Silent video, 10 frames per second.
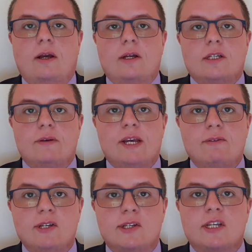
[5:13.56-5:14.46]
So he
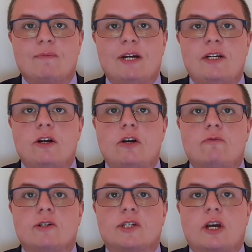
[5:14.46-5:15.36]
gives us some idea of
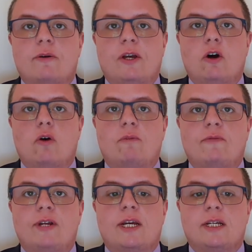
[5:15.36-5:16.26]
what's going on
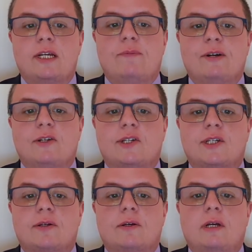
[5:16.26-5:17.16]
with
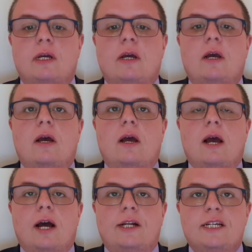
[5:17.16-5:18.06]
Nicodemus.
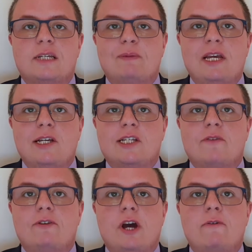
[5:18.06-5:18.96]
And he speaks
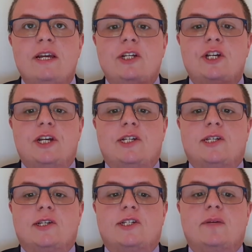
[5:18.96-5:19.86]
of knowing
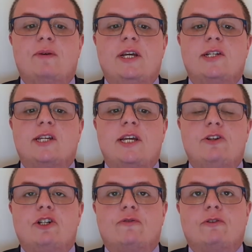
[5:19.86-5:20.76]
Jesus to be a
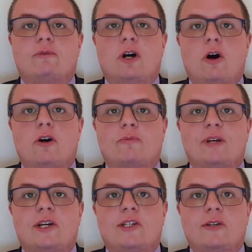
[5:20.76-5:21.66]
teacher from God
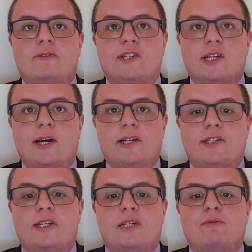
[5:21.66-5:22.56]
because of the
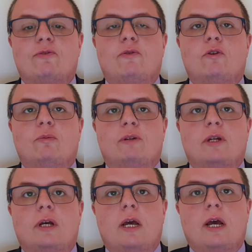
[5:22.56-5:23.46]
signs he's performed.
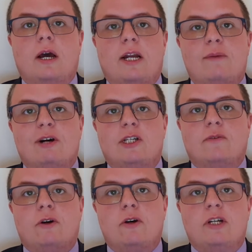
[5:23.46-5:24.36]
And he might
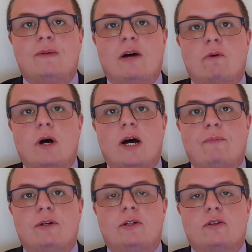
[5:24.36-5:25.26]
have heard about what
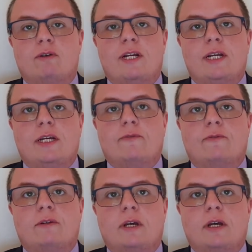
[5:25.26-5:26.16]
happened at the wedding of
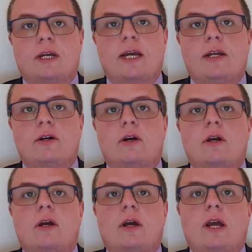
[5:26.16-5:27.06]
Cana
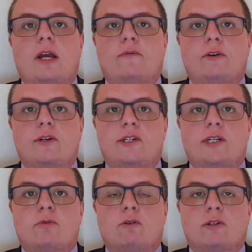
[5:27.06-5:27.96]
in
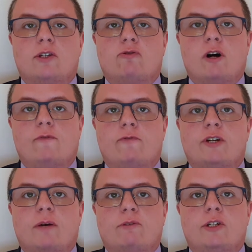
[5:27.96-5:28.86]
verses one to twelve of
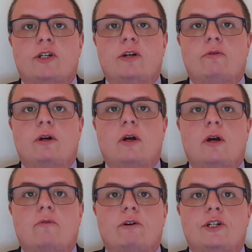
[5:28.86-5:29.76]
chapter two,
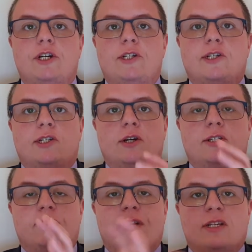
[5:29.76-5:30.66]
where Jesus
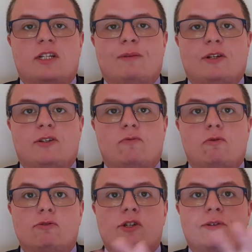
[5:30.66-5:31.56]
turns a vast amount of
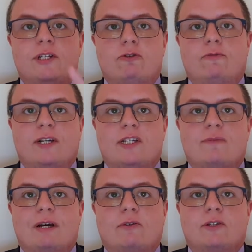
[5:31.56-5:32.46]
water into a vast
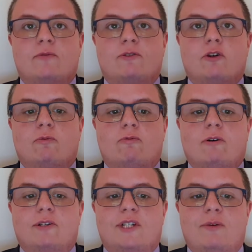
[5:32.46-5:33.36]
amount of top
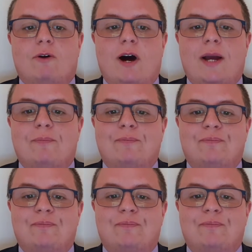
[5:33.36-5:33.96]
quality wine.